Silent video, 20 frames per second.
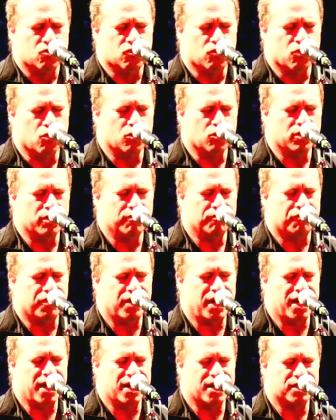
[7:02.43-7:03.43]
rolling
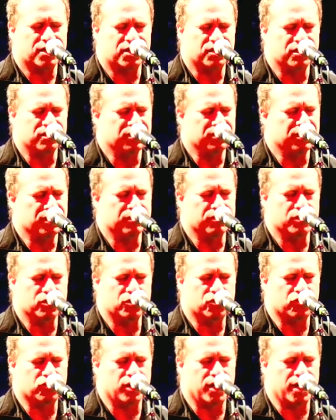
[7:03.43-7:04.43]
fast and never
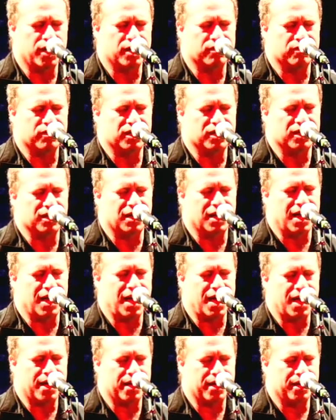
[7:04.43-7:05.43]
traveling
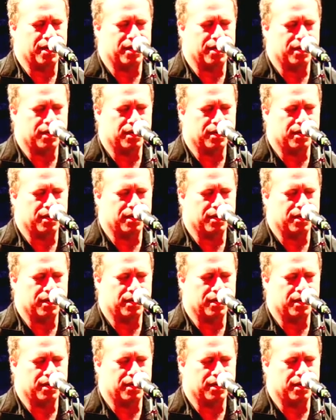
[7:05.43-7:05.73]
light.